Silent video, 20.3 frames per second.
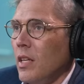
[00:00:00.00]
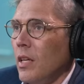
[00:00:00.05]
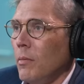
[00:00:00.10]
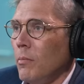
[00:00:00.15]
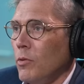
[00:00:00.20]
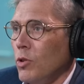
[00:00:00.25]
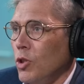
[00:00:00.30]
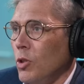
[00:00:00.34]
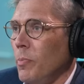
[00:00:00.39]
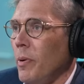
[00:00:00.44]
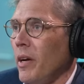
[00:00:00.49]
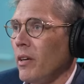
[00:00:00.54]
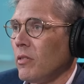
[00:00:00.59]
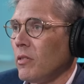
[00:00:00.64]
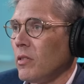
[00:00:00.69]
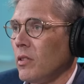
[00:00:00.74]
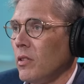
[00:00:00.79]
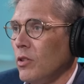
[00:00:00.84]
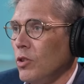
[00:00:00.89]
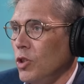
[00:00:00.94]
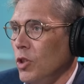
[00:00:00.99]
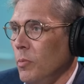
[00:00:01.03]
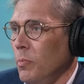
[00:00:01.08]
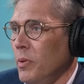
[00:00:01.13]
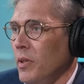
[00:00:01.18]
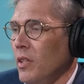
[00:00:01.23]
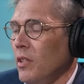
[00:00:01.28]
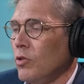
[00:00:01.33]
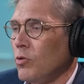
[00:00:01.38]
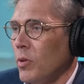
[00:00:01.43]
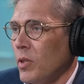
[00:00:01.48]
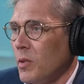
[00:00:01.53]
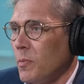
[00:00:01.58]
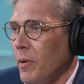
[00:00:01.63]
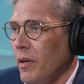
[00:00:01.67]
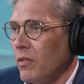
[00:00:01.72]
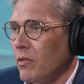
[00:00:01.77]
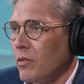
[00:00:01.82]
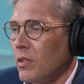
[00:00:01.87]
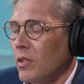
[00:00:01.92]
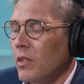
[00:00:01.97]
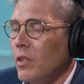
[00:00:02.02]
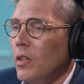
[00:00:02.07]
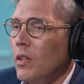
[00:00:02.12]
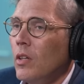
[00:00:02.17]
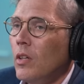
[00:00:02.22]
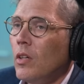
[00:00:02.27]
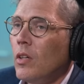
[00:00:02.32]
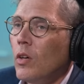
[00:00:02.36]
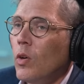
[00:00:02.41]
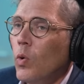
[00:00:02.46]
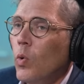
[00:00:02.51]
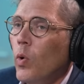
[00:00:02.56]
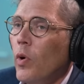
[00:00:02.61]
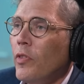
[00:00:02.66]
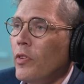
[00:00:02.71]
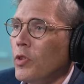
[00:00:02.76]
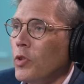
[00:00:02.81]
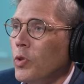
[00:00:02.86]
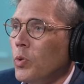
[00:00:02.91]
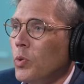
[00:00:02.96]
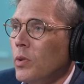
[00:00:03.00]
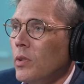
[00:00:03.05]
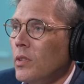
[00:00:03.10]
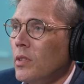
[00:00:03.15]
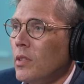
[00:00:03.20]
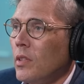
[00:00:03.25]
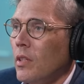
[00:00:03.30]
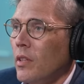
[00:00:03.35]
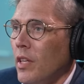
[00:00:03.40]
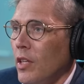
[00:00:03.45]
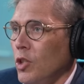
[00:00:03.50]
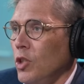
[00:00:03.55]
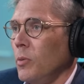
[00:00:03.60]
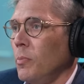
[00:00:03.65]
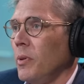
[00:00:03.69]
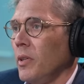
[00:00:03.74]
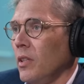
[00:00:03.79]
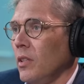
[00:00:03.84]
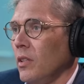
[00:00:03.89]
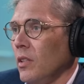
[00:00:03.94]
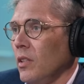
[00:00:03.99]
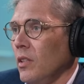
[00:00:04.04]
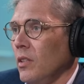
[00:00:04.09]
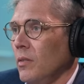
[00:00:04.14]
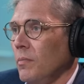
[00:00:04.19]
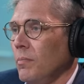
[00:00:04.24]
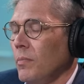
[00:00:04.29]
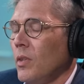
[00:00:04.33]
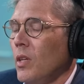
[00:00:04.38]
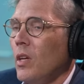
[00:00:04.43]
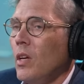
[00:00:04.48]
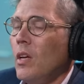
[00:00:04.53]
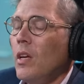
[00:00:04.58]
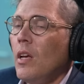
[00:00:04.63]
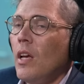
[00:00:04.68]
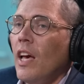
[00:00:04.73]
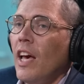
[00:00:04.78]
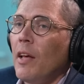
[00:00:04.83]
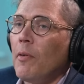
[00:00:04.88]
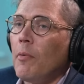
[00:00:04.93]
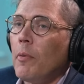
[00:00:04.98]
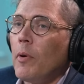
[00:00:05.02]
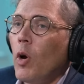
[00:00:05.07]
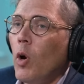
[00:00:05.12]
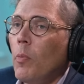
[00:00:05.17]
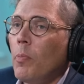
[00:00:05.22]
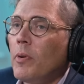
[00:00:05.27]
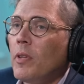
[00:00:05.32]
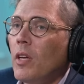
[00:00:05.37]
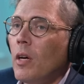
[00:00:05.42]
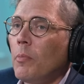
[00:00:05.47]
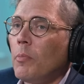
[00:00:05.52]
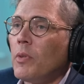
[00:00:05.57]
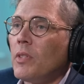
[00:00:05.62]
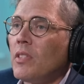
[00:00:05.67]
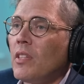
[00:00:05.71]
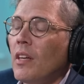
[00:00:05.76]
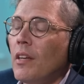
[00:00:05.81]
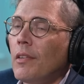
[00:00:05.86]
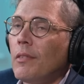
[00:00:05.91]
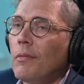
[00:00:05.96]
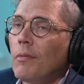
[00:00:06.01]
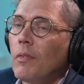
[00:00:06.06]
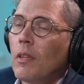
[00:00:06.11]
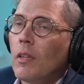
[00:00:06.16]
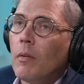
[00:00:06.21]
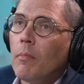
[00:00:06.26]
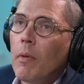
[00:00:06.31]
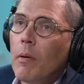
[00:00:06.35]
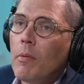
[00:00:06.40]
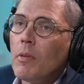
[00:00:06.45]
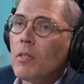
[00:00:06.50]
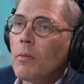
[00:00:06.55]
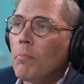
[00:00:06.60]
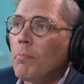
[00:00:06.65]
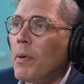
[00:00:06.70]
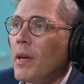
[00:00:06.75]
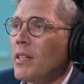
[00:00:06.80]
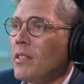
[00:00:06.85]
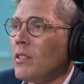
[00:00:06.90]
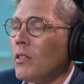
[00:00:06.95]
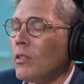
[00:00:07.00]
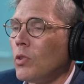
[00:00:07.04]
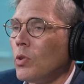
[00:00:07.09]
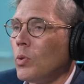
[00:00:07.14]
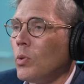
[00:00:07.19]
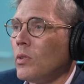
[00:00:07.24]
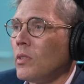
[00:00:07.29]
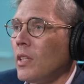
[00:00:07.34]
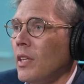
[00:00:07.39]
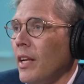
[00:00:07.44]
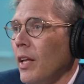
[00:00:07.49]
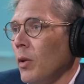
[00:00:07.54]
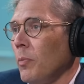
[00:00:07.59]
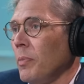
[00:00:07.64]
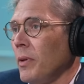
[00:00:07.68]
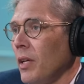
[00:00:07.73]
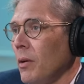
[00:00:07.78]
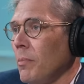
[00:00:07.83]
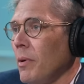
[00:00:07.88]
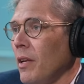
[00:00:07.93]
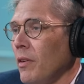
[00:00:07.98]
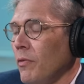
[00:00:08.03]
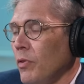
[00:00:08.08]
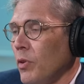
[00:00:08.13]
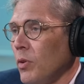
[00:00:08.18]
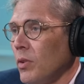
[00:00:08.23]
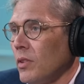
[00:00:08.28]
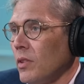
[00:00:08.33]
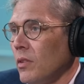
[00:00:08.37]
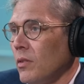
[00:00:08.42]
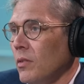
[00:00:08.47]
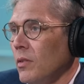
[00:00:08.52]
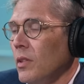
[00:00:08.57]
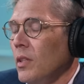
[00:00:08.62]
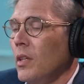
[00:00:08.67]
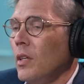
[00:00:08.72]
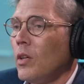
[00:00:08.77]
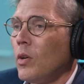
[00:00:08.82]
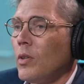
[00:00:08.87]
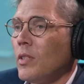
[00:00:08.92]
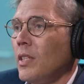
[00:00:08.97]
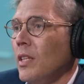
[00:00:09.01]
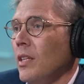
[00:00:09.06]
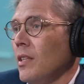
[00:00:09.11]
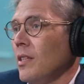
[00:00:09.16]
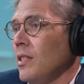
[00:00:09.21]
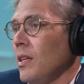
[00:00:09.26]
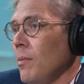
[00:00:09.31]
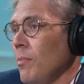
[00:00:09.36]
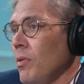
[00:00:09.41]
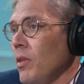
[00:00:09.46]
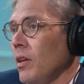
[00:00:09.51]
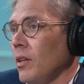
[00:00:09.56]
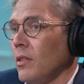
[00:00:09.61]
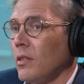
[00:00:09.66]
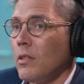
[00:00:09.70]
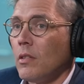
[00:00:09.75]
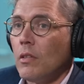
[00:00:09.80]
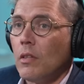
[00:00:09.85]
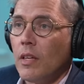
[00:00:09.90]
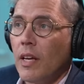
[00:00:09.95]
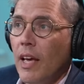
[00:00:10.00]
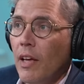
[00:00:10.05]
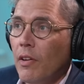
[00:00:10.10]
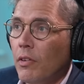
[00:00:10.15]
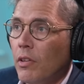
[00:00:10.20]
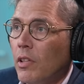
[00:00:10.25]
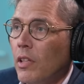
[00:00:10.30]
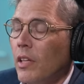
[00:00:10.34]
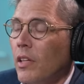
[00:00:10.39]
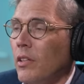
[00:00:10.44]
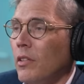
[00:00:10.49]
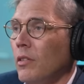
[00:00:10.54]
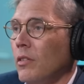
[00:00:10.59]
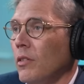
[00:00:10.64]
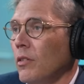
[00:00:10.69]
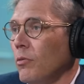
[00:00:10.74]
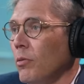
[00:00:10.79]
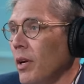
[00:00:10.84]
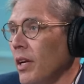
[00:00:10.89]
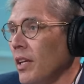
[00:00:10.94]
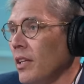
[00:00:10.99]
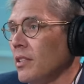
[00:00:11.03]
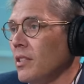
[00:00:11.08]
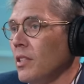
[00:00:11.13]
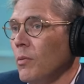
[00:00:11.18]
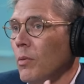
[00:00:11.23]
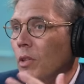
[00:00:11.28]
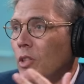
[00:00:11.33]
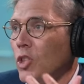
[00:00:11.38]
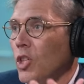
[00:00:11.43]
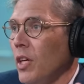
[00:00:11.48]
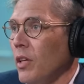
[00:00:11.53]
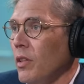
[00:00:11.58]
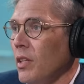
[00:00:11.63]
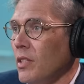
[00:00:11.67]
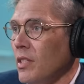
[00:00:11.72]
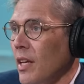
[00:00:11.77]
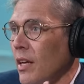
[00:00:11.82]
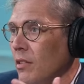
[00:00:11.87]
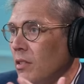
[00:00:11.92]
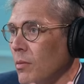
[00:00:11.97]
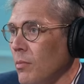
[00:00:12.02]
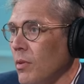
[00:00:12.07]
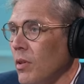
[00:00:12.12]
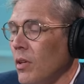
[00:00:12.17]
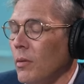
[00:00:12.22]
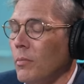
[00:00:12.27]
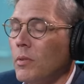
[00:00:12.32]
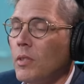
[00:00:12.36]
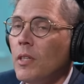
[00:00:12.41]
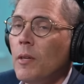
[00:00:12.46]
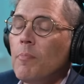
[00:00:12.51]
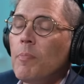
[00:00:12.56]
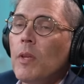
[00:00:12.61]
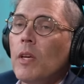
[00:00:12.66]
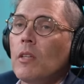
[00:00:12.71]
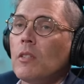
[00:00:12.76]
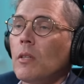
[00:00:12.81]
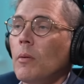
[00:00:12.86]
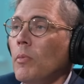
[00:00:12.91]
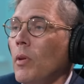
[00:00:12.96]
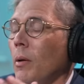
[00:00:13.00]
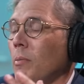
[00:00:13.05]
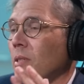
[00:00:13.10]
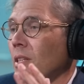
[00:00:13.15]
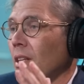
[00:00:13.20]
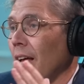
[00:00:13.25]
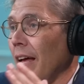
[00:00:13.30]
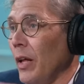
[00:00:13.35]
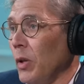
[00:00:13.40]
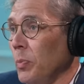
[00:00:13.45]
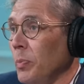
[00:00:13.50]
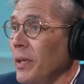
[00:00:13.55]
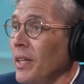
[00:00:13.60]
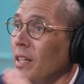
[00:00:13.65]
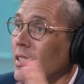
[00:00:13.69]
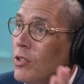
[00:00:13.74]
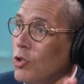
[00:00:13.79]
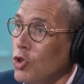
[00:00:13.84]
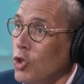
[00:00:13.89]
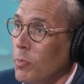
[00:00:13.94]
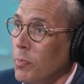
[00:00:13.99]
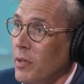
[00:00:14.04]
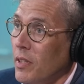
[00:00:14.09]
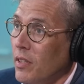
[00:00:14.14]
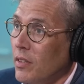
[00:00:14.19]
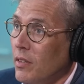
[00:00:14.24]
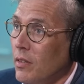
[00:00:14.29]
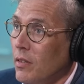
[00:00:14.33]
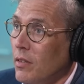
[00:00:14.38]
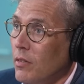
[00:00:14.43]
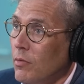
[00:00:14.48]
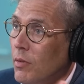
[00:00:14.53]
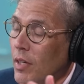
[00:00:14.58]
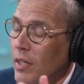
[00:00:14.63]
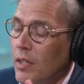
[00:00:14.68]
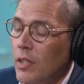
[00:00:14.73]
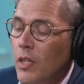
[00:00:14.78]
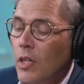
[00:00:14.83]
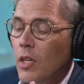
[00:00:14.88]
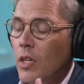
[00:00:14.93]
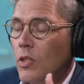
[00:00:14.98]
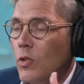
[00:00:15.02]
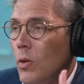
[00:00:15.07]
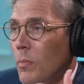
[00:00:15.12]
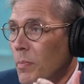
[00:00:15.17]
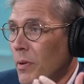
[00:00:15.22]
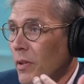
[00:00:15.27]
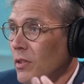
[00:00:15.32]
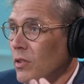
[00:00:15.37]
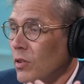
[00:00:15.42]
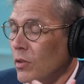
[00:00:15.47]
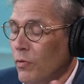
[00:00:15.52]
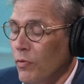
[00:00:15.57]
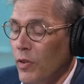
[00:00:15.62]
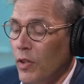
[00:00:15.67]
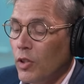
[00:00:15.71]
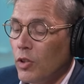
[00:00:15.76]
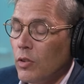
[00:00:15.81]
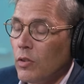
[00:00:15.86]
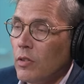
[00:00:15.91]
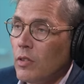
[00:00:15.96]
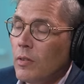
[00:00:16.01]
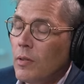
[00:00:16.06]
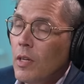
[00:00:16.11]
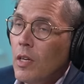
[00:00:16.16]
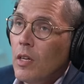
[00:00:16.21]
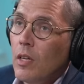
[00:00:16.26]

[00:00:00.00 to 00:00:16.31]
name, Gparency, GP transparency, all the tools that a GP can need. And when we opened up, we said maybe some basic tools that an LP could benefit also because they need the same things calculator, rates. They want to check things out sometimes. Sometimes an LP is a GP, right? So you build certain features